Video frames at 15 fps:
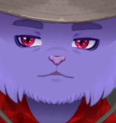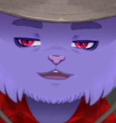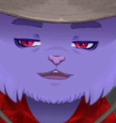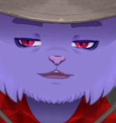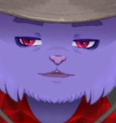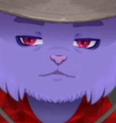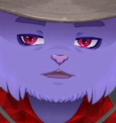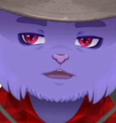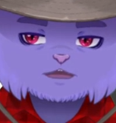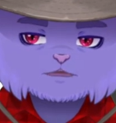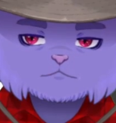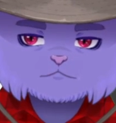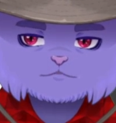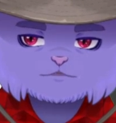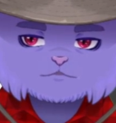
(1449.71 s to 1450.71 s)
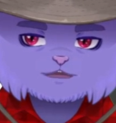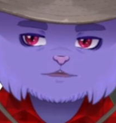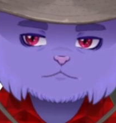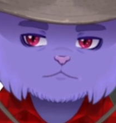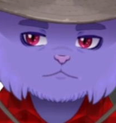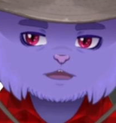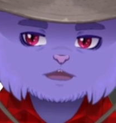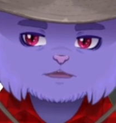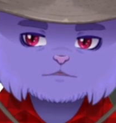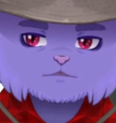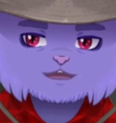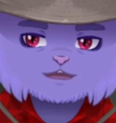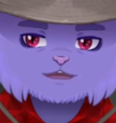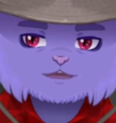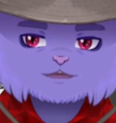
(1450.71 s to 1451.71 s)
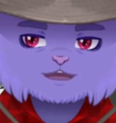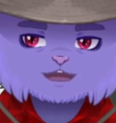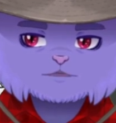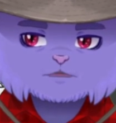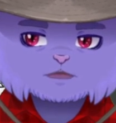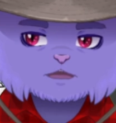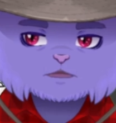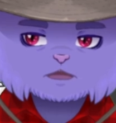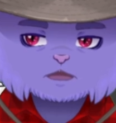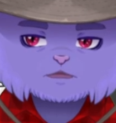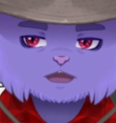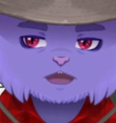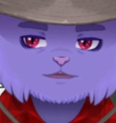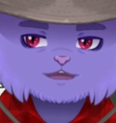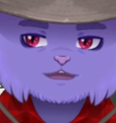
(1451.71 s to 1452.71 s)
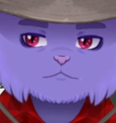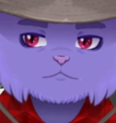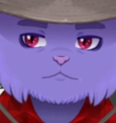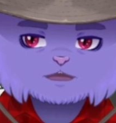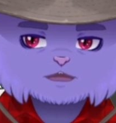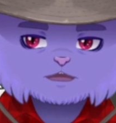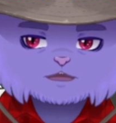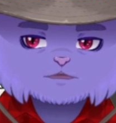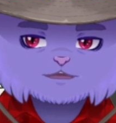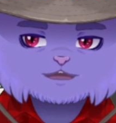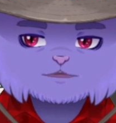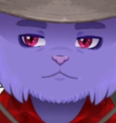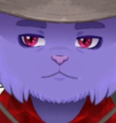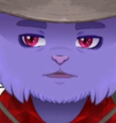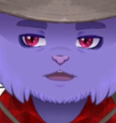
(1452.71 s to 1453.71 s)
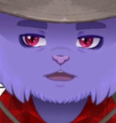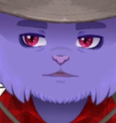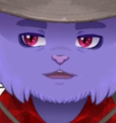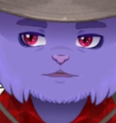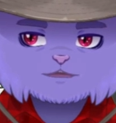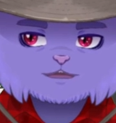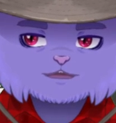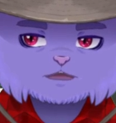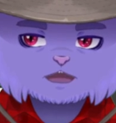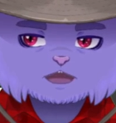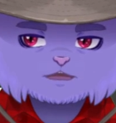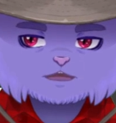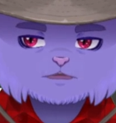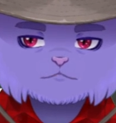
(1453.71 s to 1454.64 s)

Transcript: It isn't but if you were making a comparison, that's basically what it is.